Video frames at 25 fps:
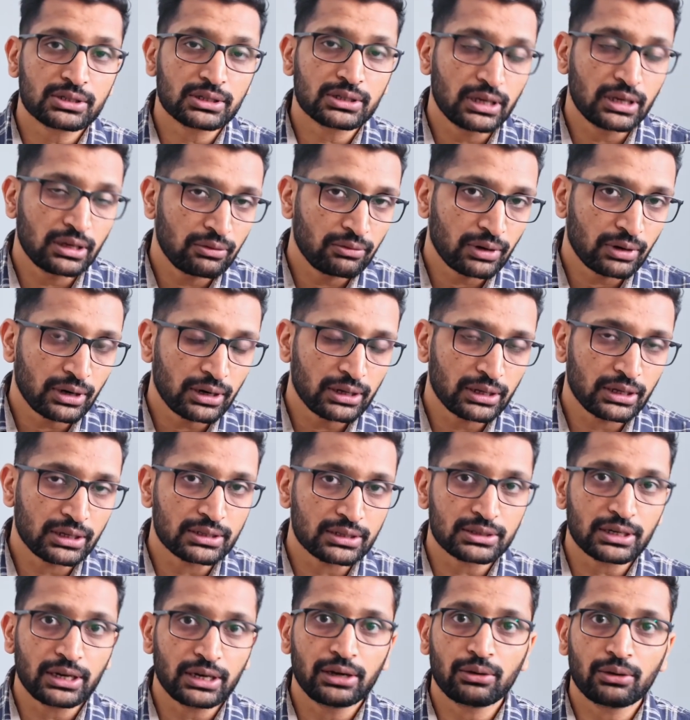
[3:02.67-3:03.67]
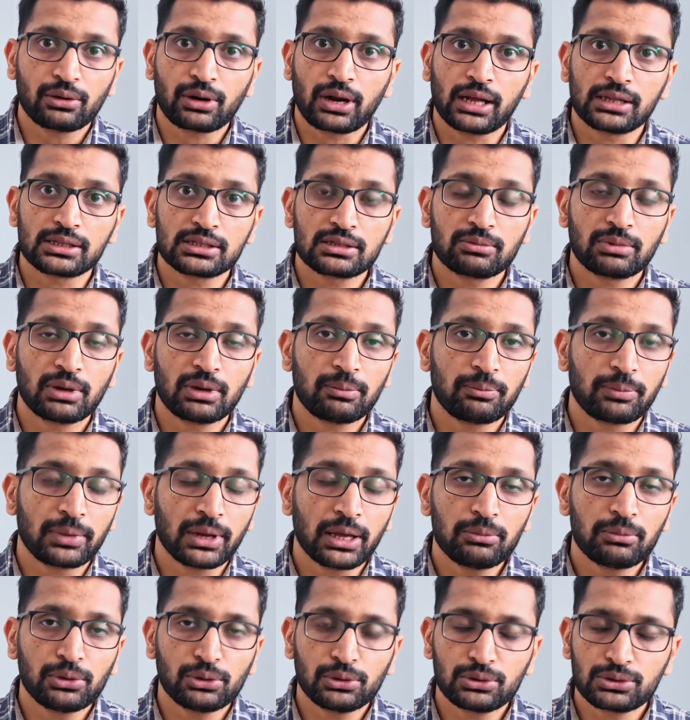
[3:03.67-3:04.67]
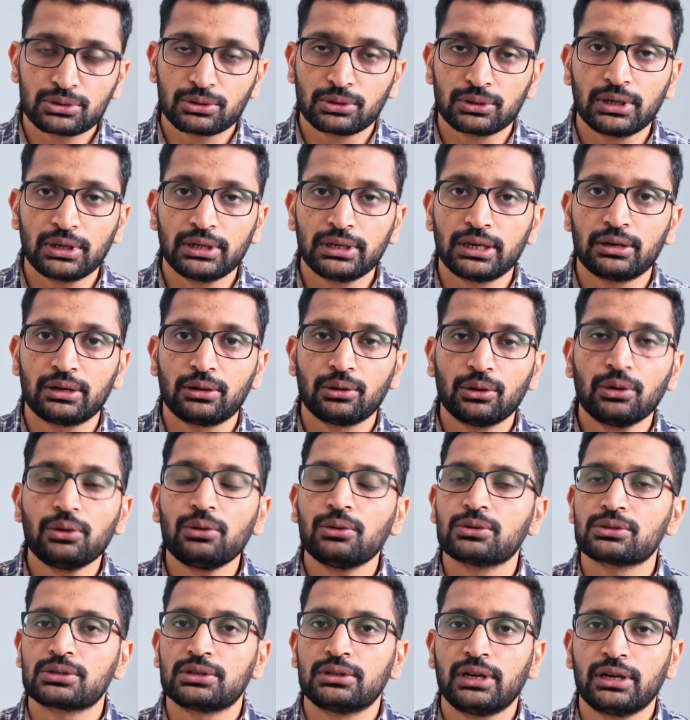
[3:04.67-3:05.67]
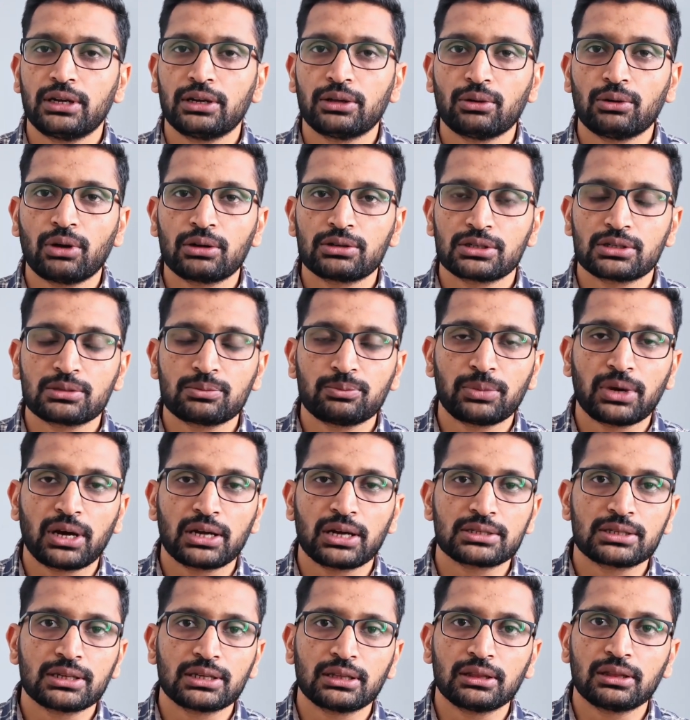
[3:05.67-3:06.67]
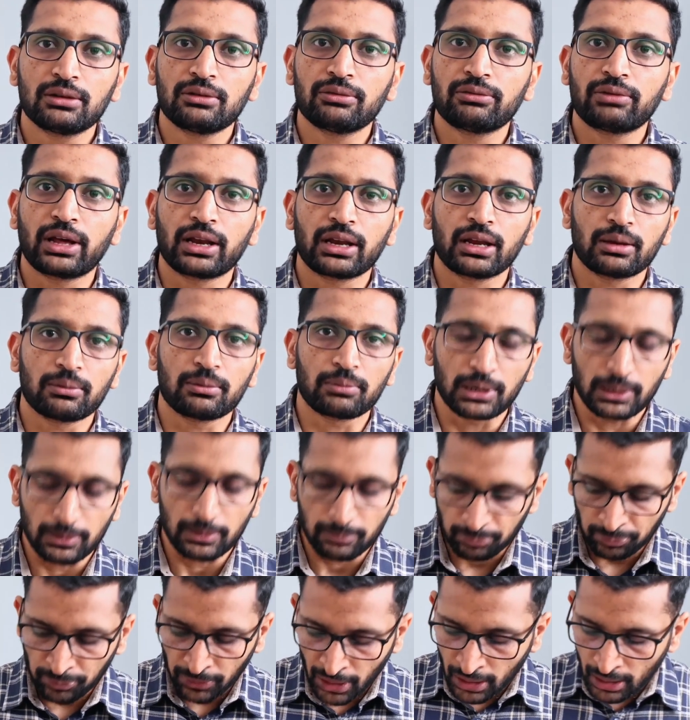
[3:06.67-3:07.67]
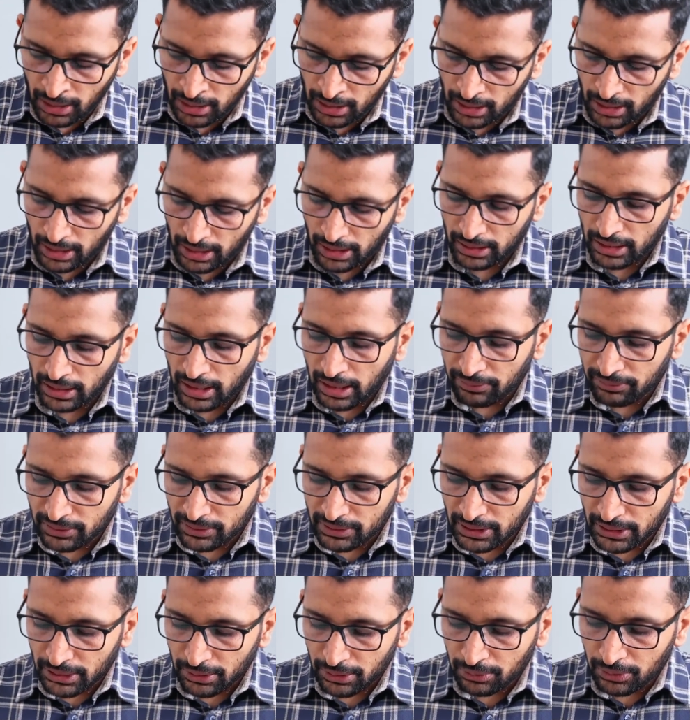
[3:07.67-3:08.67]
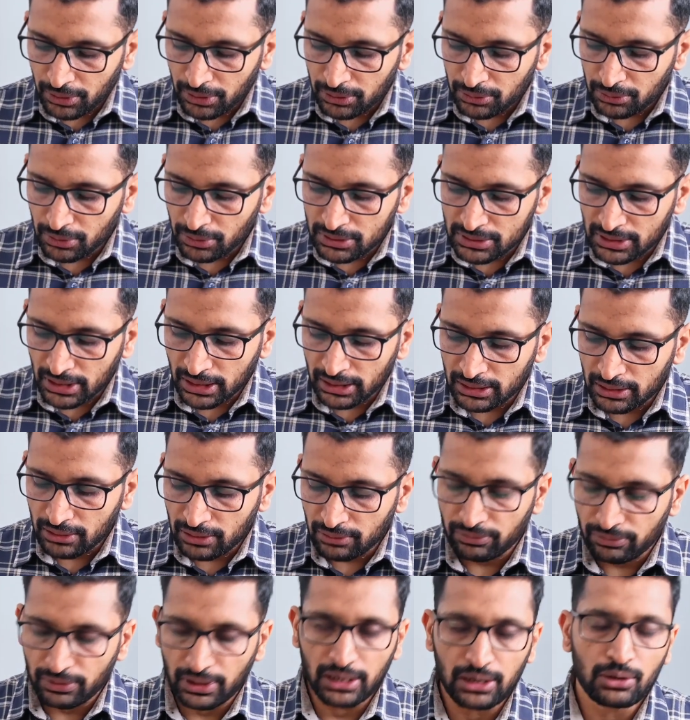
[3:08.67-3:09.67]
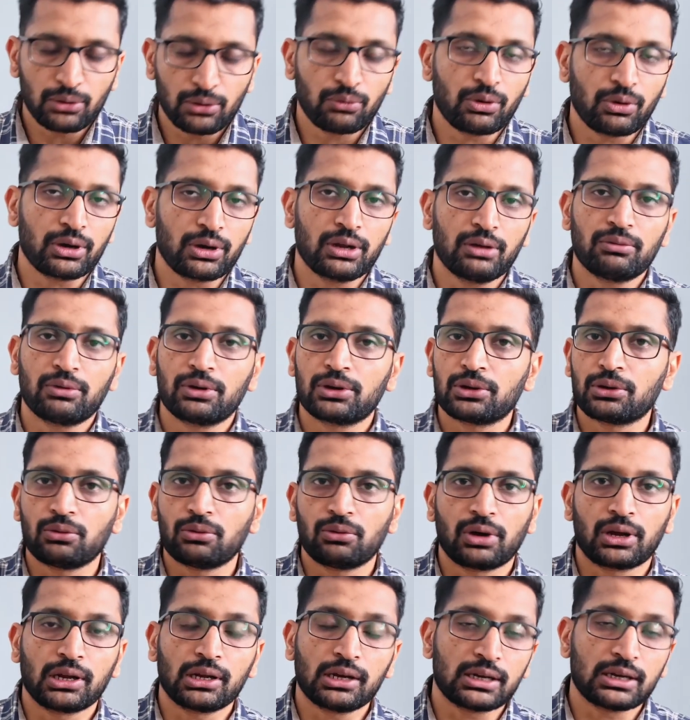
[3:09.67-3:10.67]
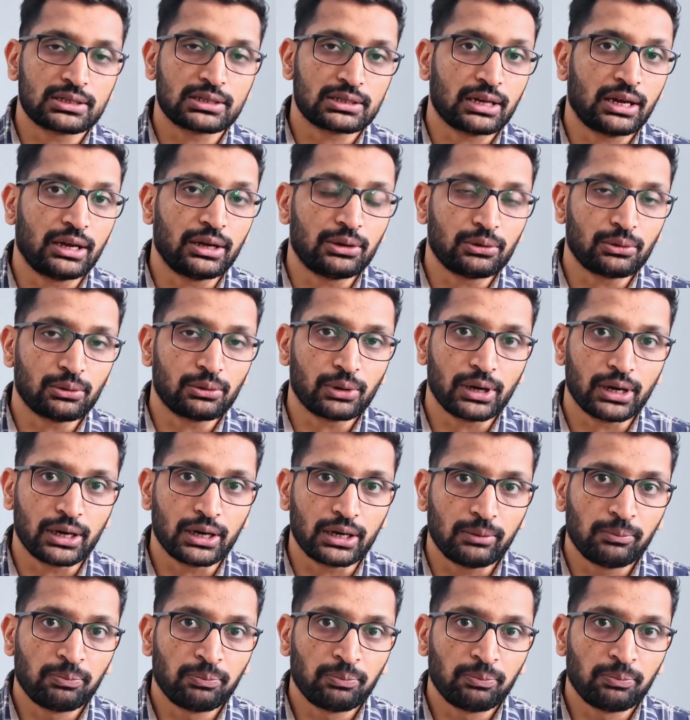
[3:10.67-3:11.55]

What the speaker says: keyword inside your Ansible playbook so that it knows that you are just passing the variable. And after that, you need to assign the value, whatever you want to assign to it.